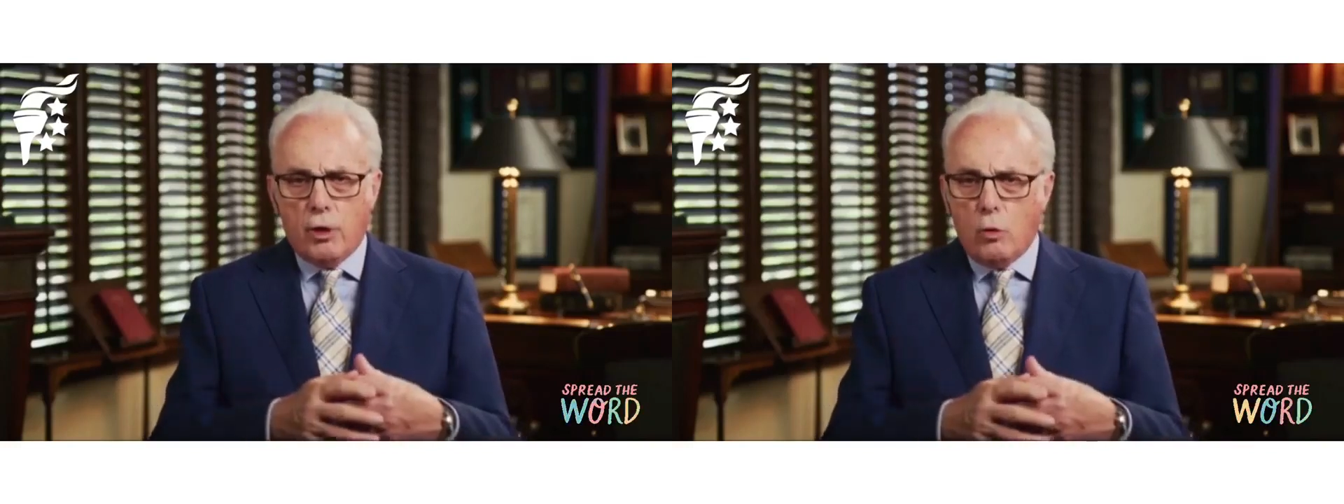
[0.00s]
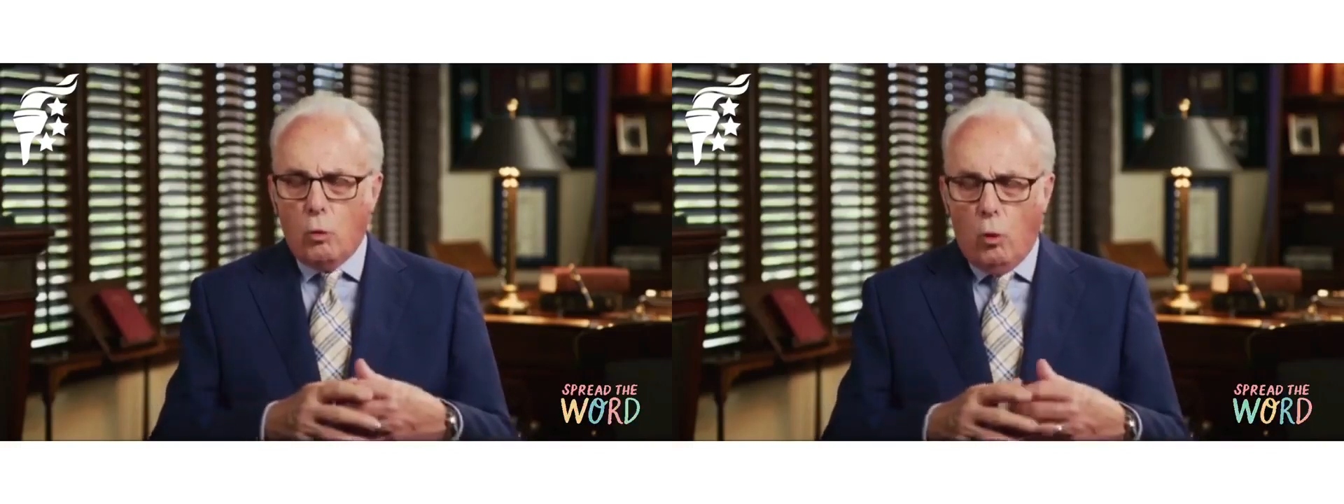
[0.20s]

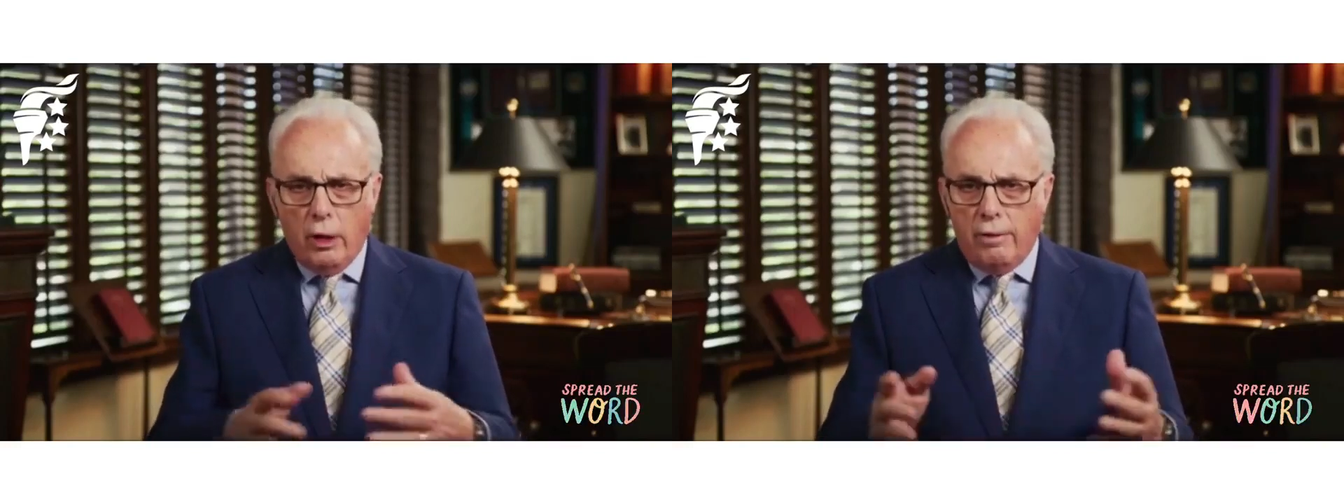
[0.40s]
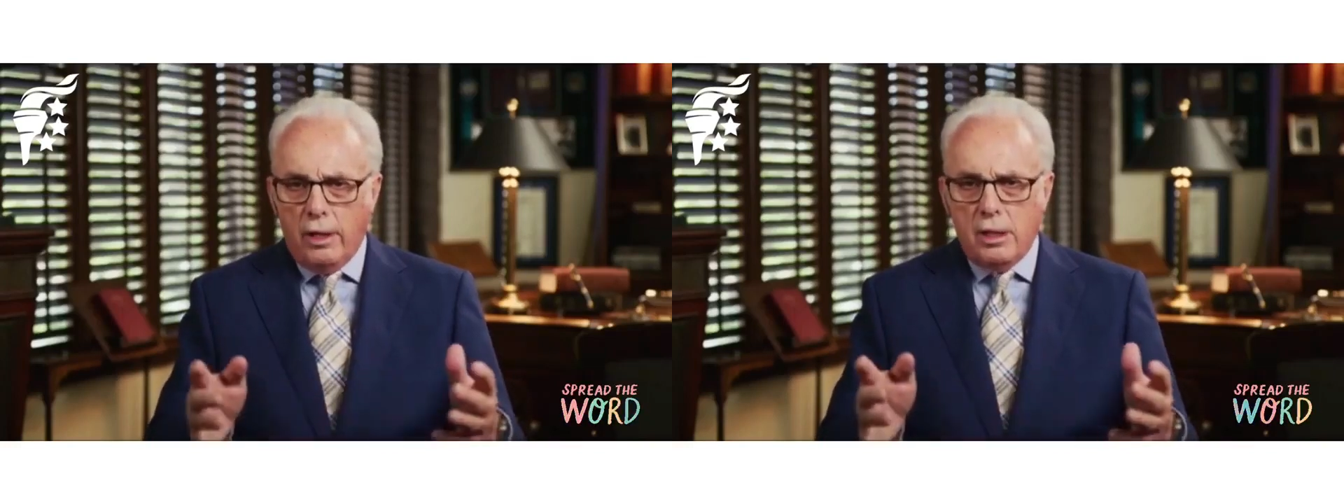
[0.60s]
one of
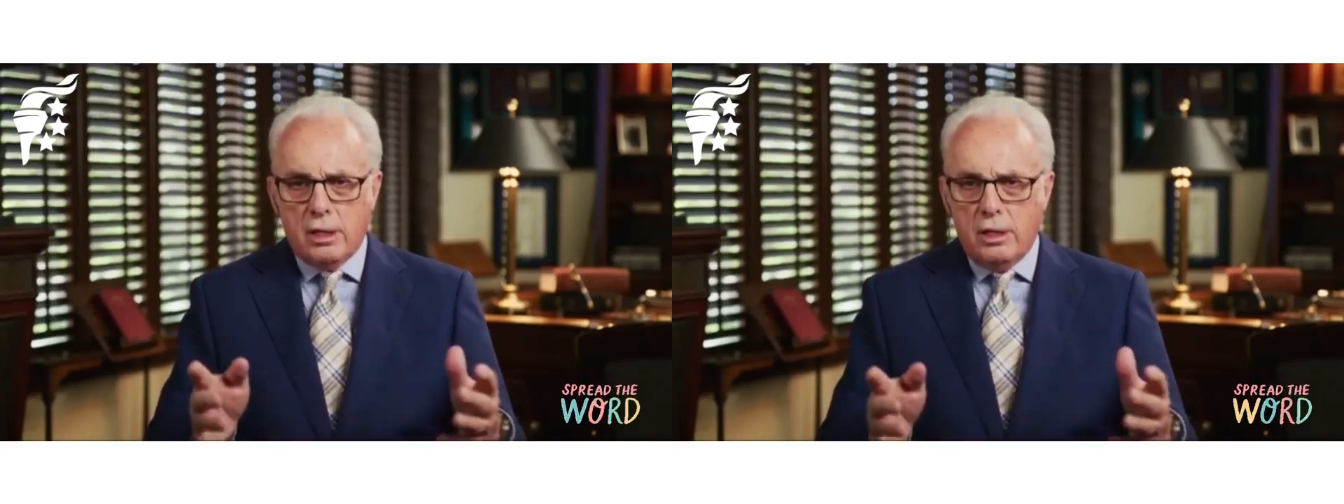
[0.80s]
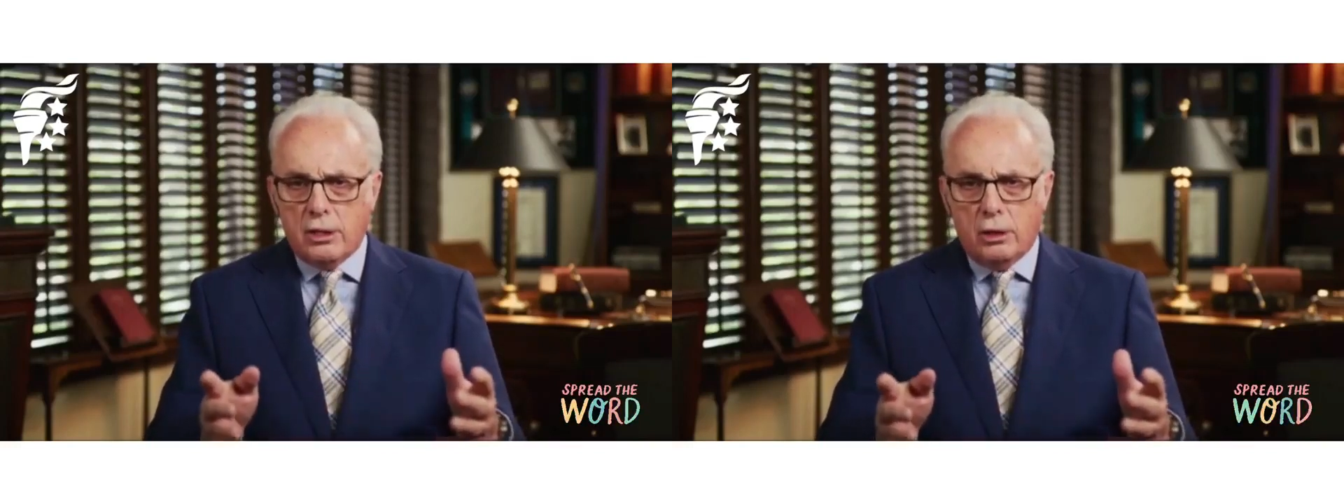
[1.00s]
these
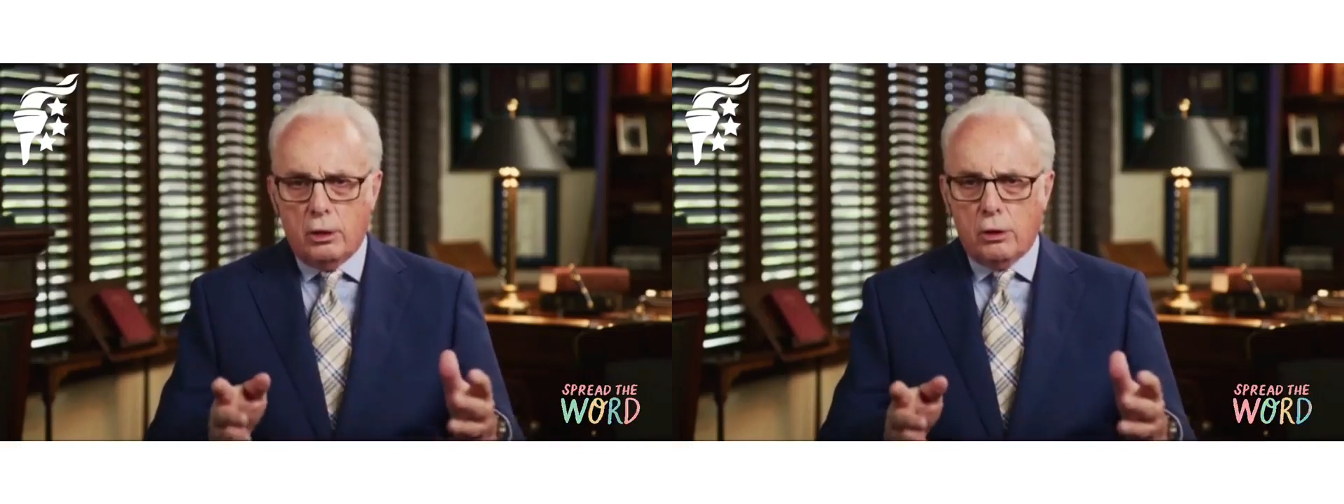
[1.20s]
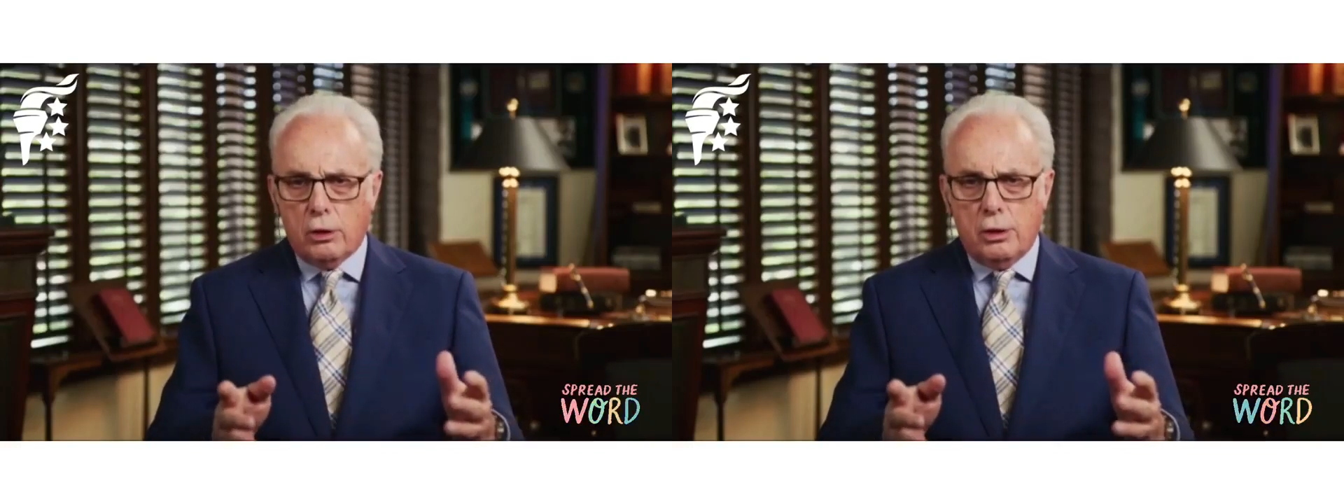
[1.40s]

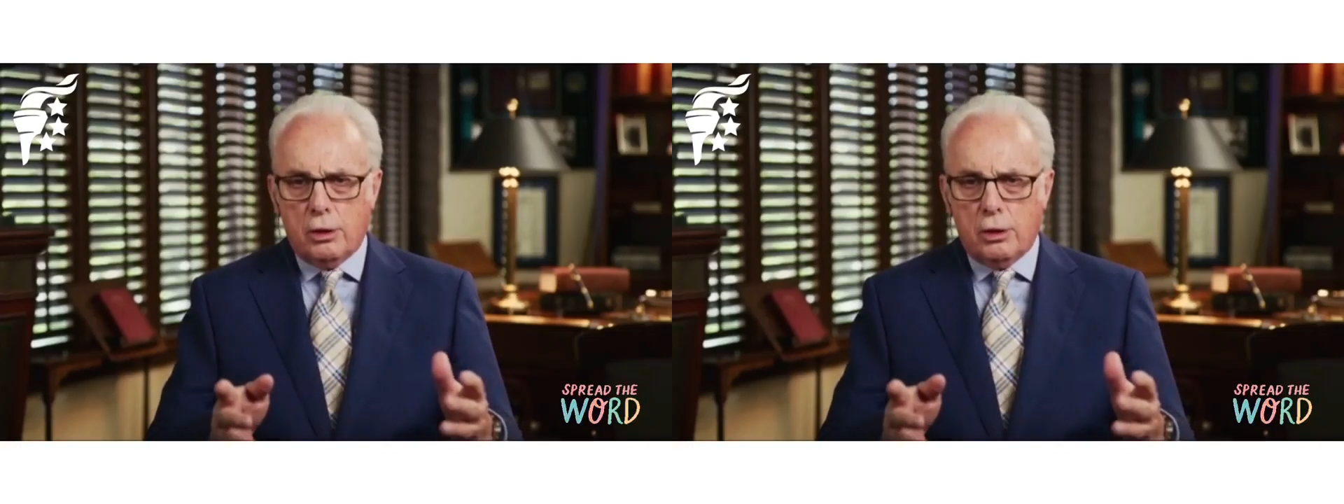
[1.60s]
institutions